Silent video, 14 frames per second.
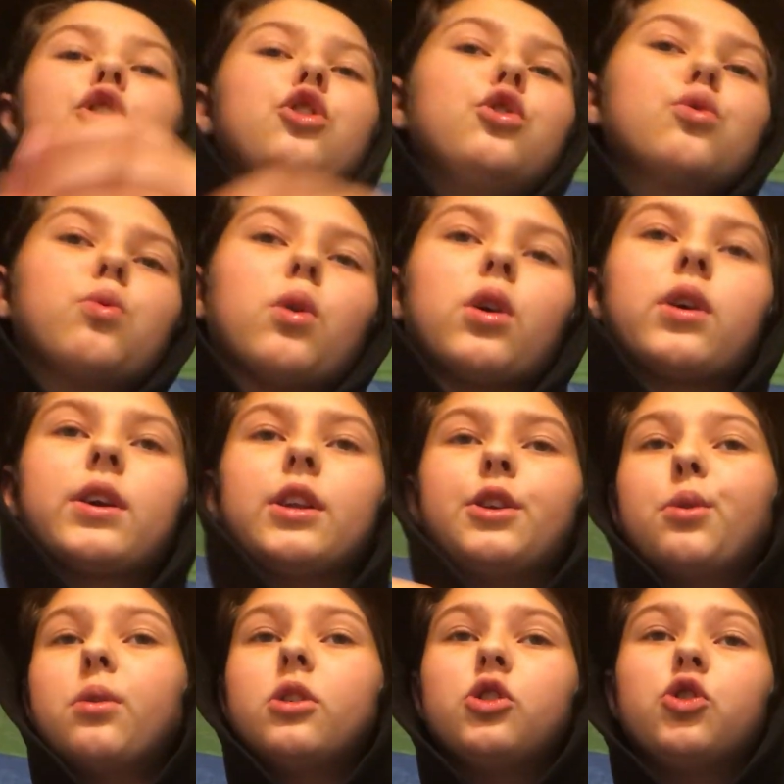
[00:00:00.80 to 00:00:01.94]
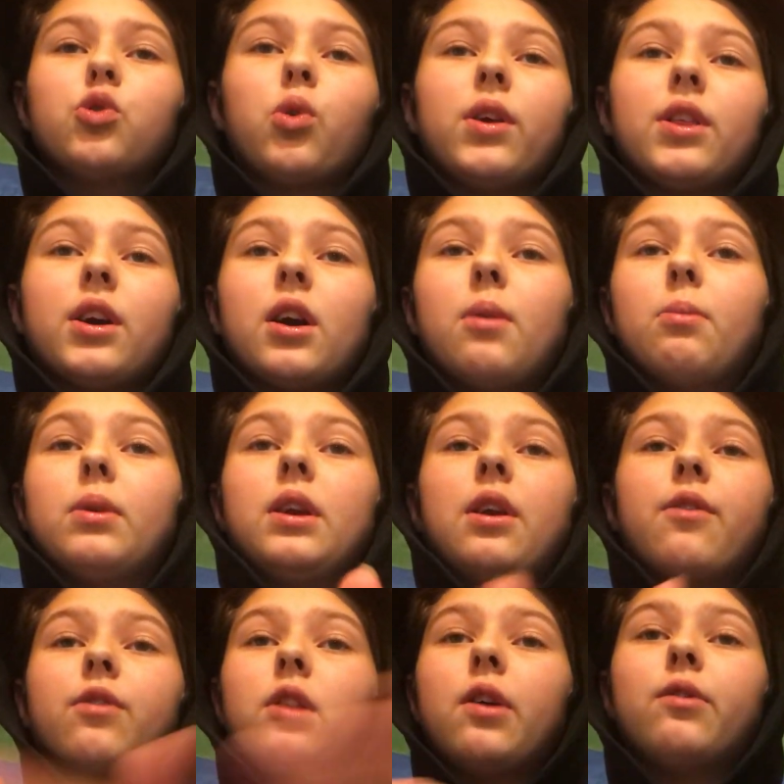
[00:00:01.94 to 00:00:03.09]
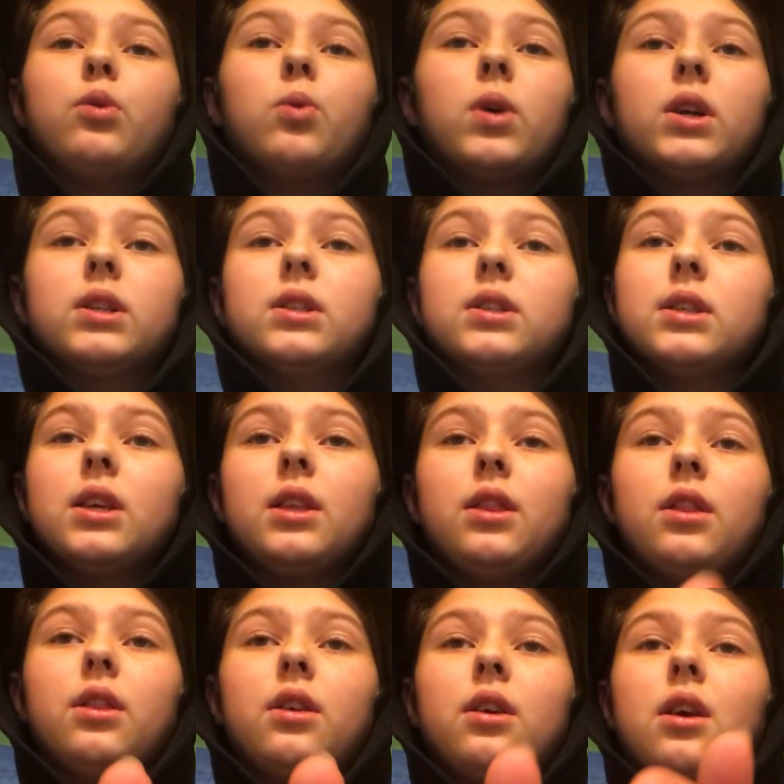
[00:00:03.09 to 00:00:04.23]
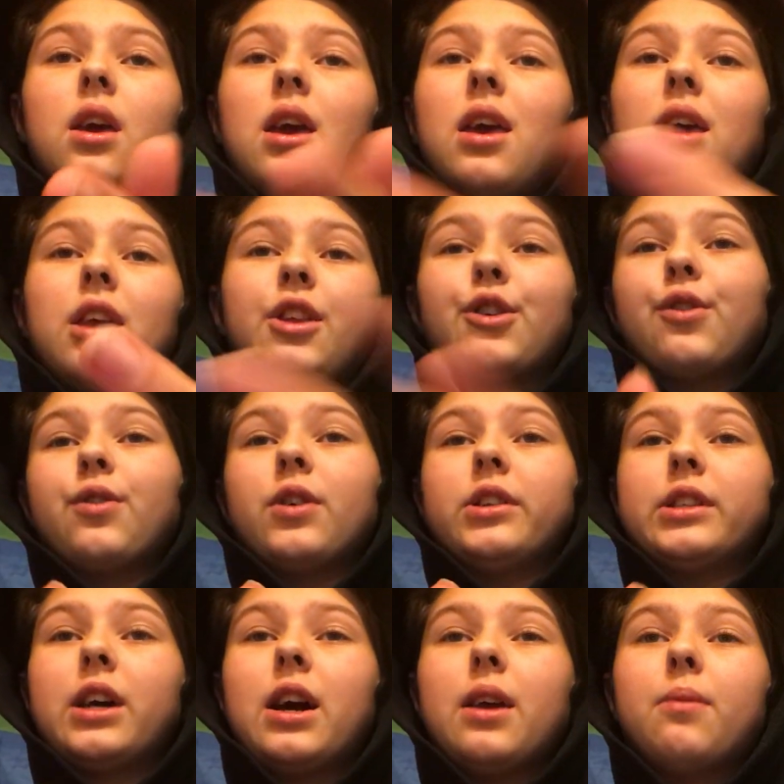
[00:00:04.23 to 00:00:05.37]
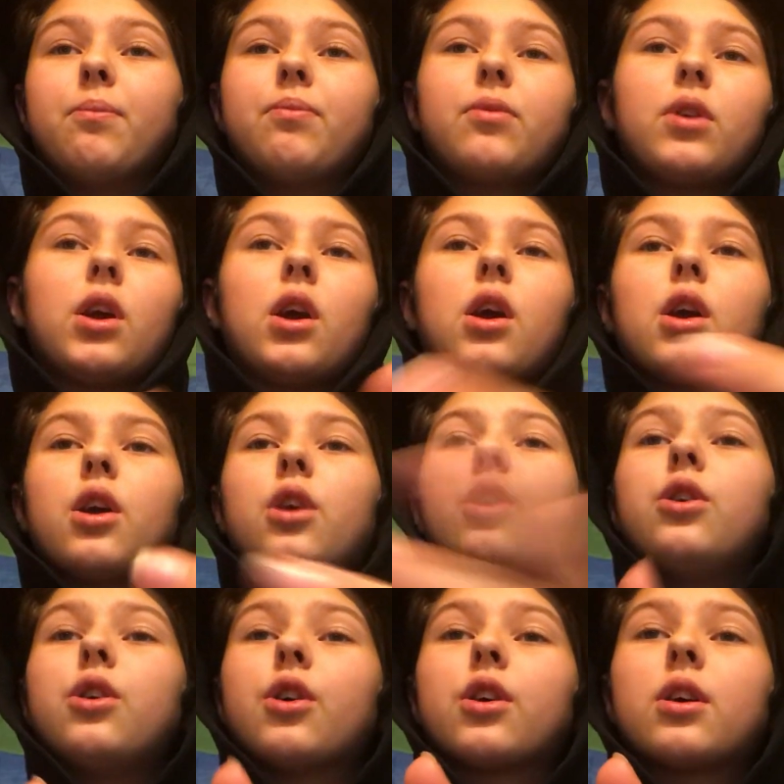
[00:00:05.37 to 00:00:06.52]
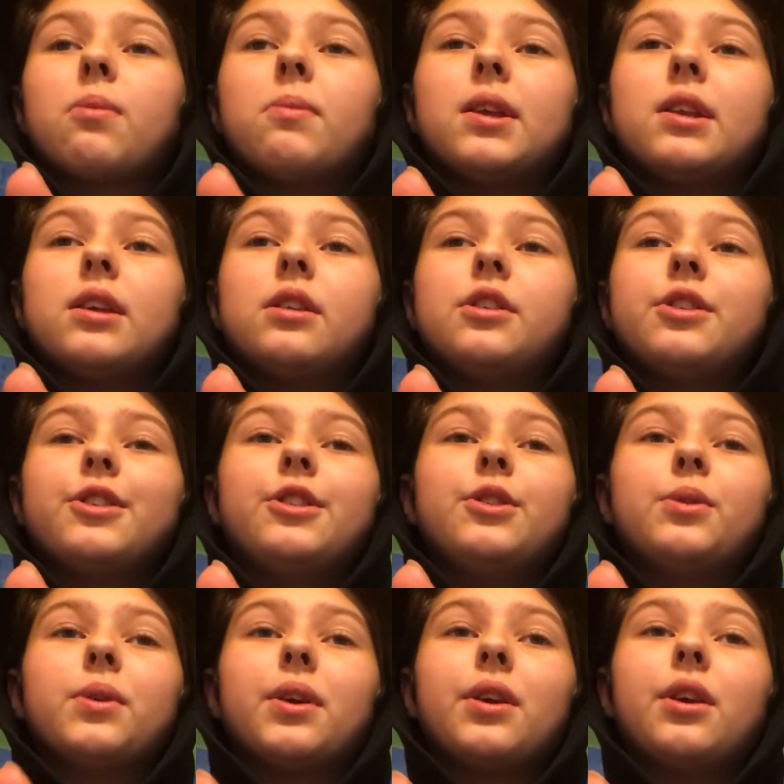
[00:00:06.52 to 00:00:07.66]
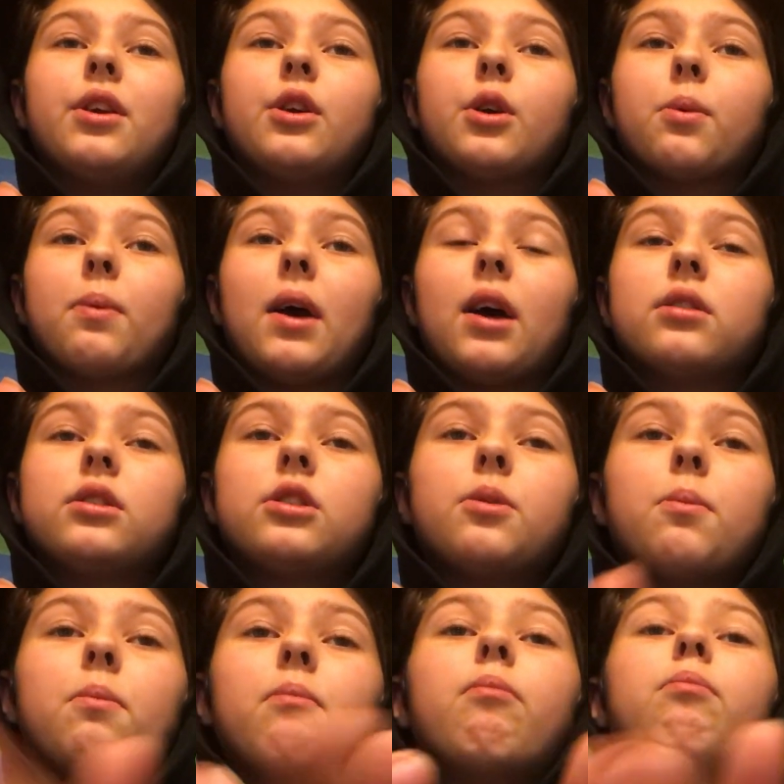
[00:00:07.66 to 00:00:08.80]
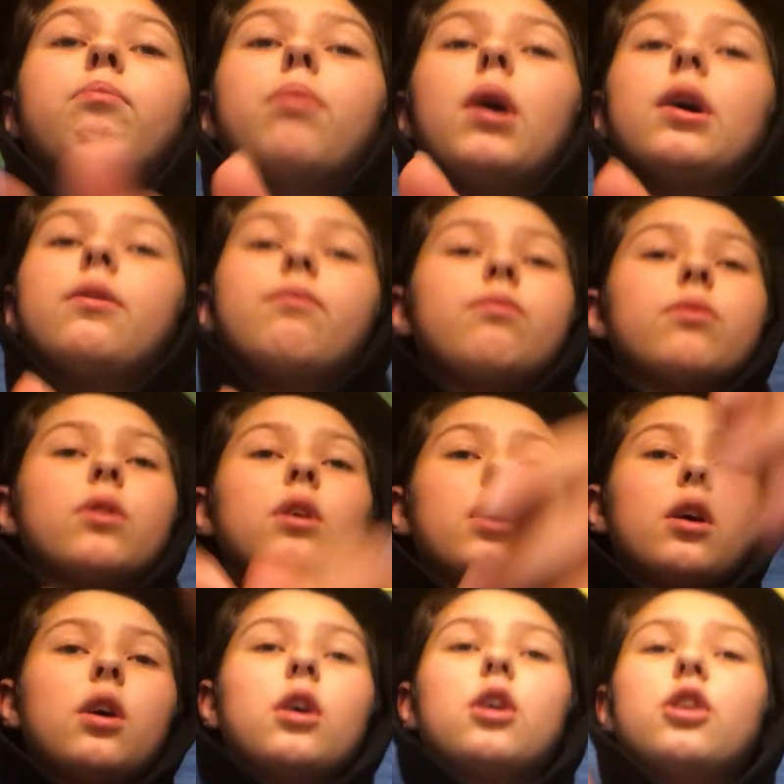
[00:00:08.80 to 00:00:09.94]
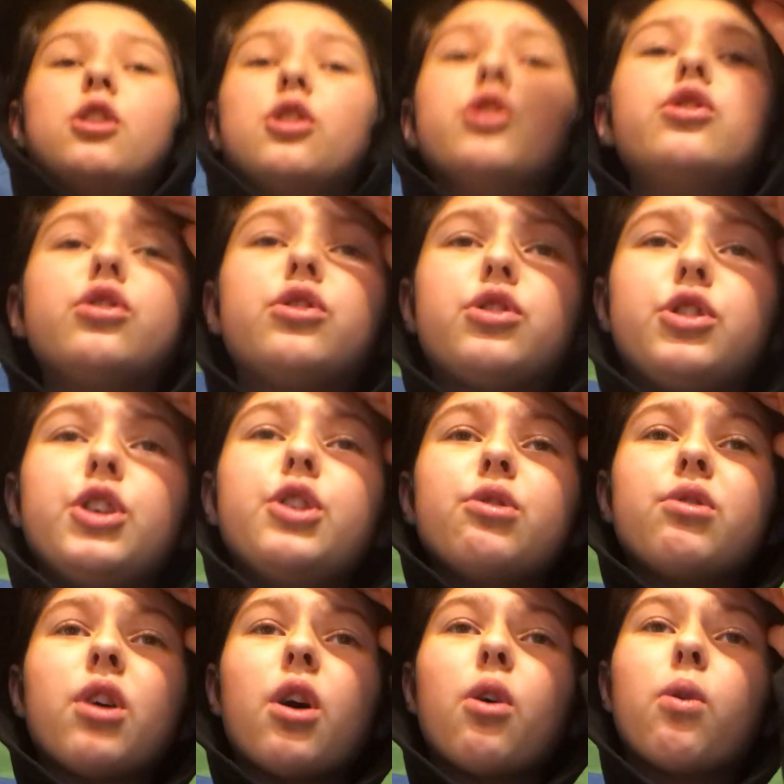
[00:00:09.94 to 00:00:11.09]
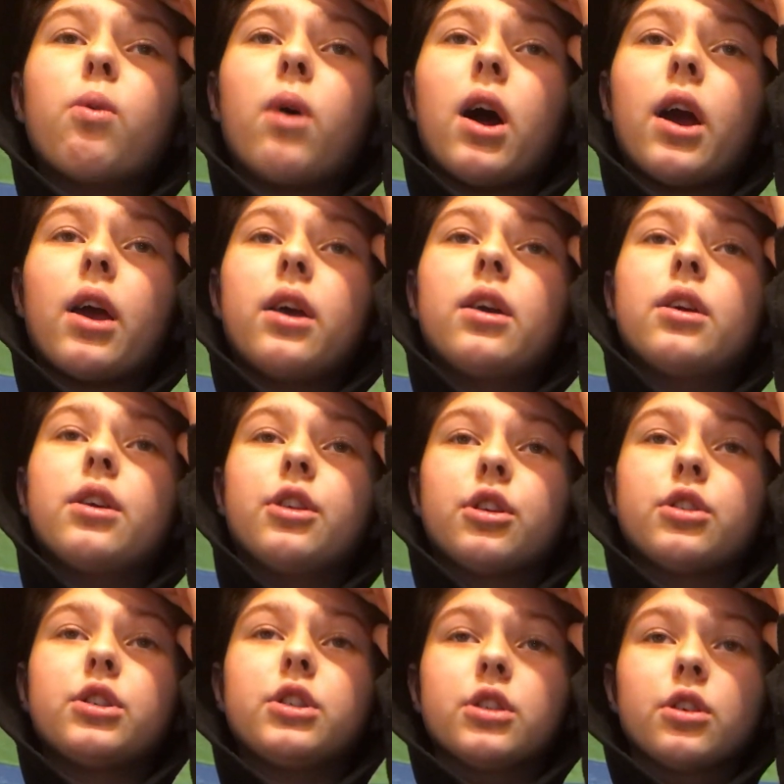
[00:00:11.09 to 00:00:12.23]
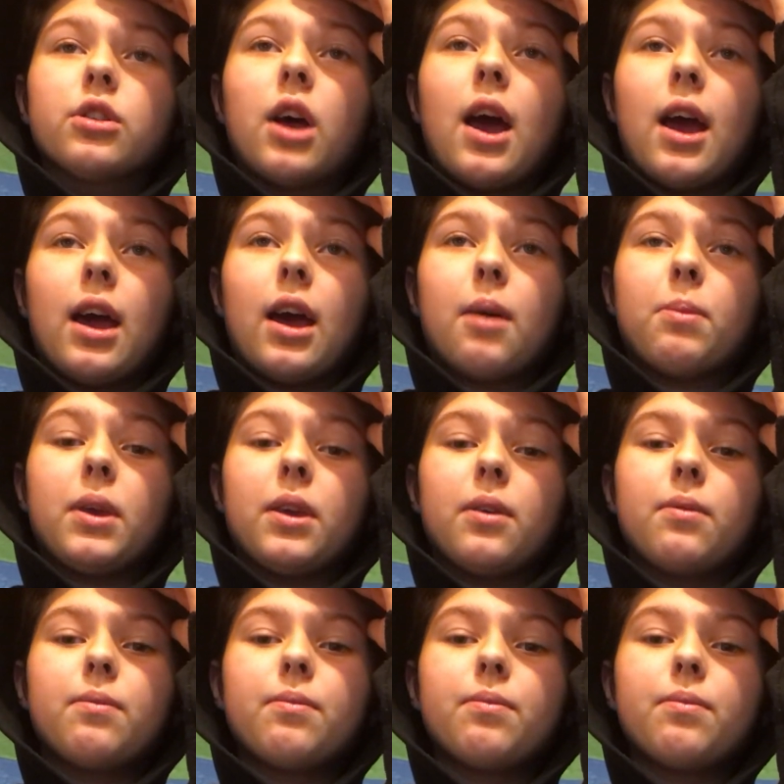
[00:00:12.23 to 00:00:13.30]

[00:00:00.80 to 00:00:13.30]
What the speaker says: you work and you enjoy the company of loved ones in your free time. You're committed to doing your best. But do you know why you're still not happy?